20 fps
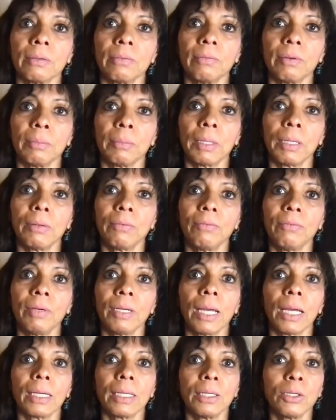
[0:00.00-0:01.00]
Women, we
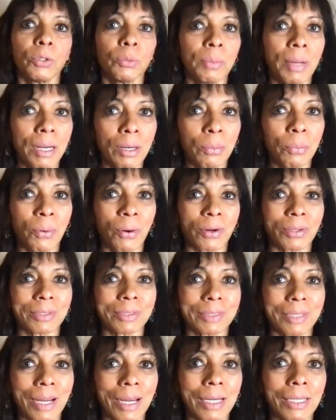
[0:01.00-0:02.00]
get into
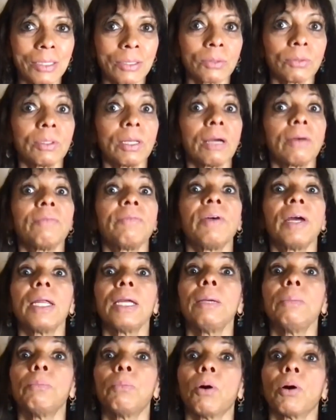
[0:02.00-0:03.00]
menopause, right? So they are
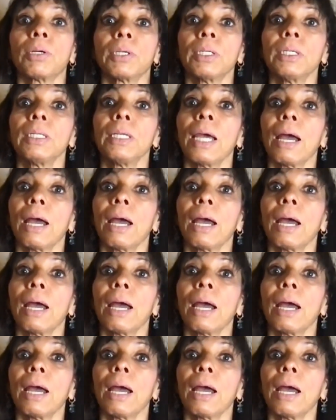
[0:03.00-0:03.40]
very important.